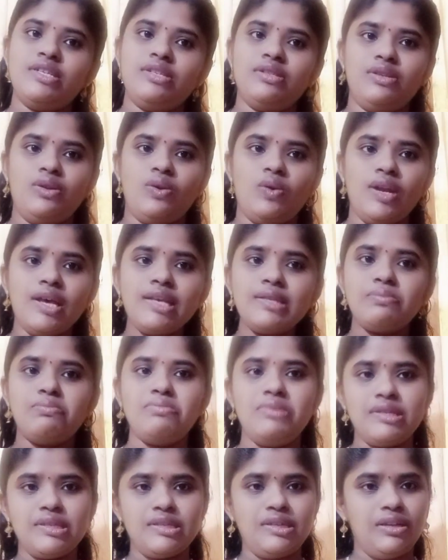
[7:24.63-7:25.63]
is known as
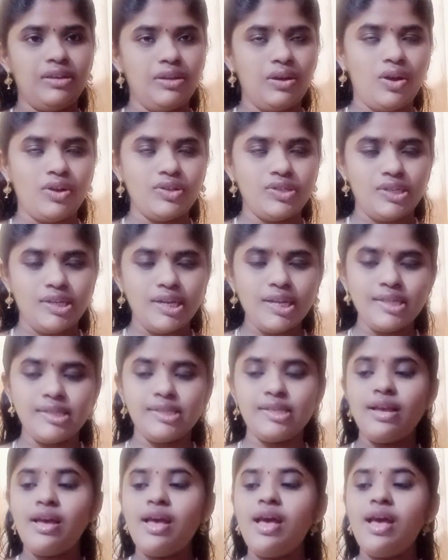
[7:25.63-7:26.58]
mixed incontinence.